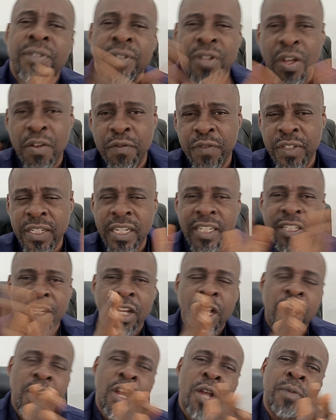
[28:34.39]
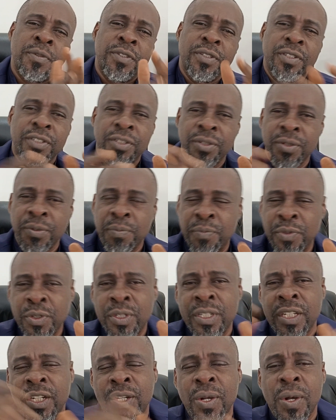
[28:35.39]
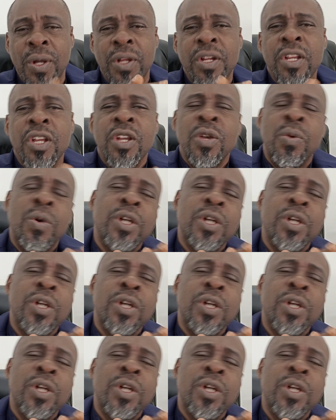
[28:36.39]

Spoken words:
convenient options. So book the call.